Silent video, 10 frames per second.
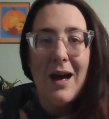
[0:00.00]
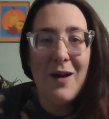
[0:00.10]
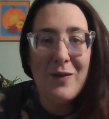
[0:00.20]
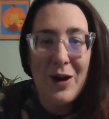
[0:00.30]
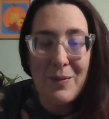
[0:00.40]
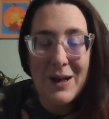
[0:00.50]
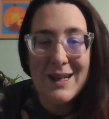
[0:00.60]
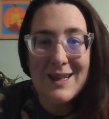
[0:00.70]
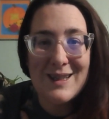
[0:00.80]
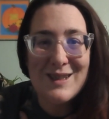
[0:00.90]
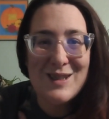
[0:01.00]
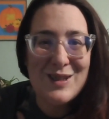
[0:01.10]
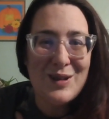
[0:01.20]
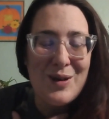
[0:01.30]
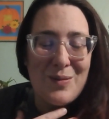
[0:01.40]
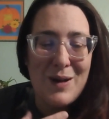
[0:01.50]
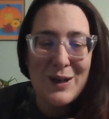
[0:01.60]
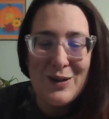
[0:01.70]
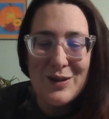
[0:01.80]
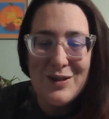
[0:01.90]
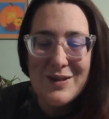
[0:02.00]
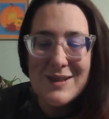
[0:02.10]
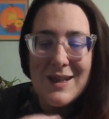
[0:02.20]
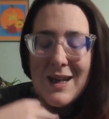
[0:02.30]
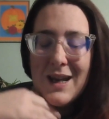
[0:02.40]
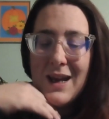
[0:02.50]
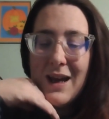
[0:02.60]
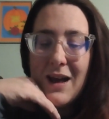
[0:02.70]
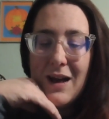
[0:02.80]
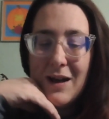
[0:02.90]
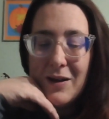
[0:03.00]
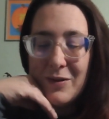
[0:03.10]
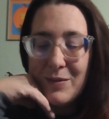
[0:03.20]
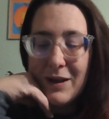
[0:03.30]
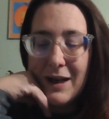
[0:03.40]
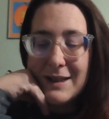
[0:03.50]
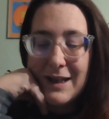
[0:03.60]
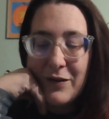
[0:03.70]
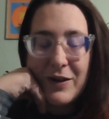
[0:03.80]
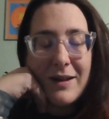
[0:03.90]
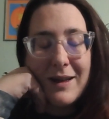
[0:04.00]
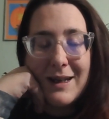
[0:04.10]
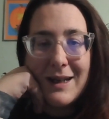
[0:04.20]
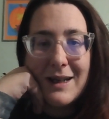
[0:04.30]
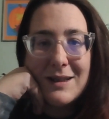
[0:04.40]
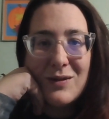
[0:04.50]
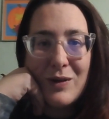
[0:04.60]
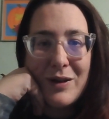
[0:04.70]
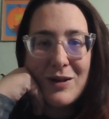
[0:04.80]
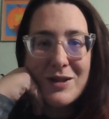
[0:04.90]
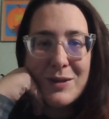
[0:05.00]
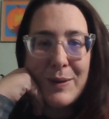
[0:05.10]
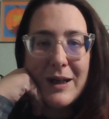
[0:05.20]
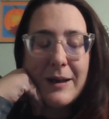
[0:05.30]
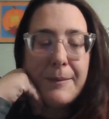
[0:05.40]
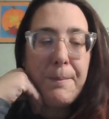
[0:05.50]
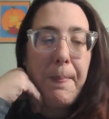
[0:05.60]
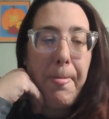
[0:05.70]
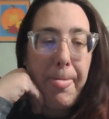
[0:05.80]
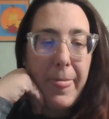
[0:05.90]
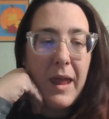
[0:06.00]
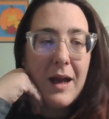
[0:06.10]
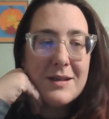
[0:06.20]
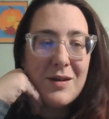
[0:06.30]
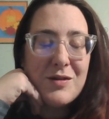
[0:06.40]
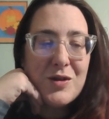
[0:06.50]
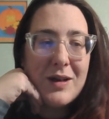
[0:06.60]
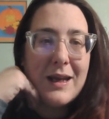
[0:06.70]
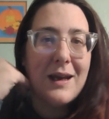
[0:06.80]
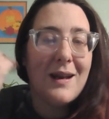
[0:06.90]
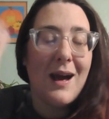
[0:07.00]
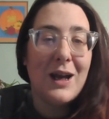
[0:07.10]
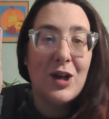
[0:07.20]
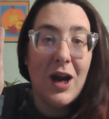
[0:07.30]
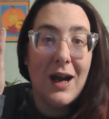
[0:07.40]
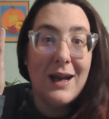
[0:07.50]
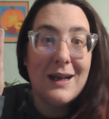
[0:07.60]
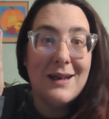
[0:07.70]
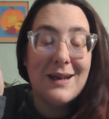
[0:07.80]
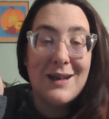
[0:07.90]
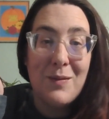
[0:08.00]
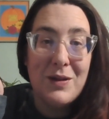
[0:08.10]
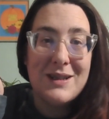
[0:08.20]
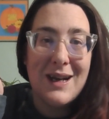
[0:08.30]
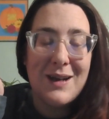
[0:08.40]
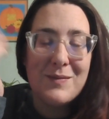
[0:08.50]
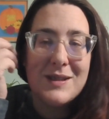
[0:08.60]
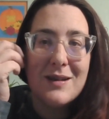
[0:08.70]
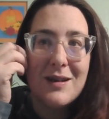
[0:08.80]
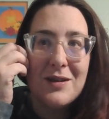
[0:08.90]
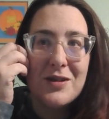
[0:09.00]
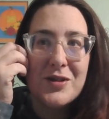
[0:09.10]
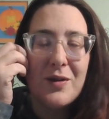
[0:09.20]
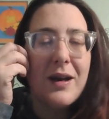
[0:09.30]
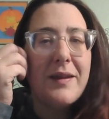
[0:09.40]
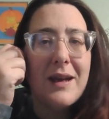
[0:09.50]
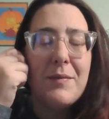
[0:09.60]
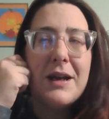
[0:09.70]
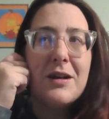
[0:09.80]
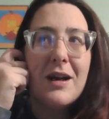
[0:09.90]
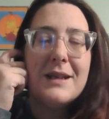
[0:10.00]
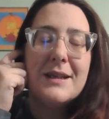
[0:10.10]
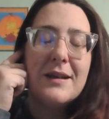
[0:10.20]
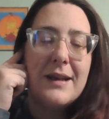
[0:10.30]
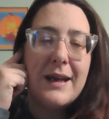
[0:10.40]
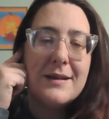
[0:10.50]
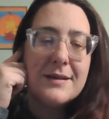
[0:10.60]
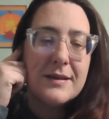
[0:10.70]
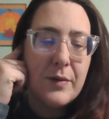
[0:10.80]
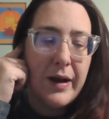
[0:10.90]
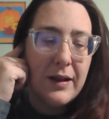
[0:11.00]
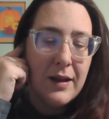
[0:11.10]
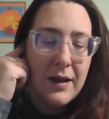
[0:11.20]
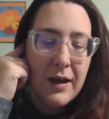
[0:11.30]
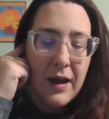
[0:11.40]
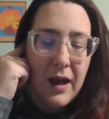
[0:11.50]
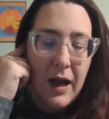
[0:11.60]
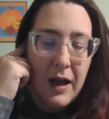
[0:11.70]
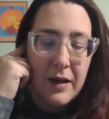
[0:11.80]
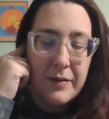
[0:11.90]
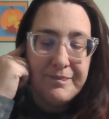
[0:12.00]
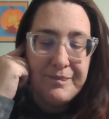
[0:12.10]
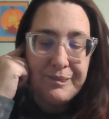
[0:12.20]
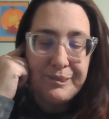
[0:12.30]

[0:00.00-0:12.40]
I've got my kids, you know, my girls. Um, I definitely connected with her spirit as I was reading it. I cried a couple of times during her story. I think I may have cried during Dana's as well. Um,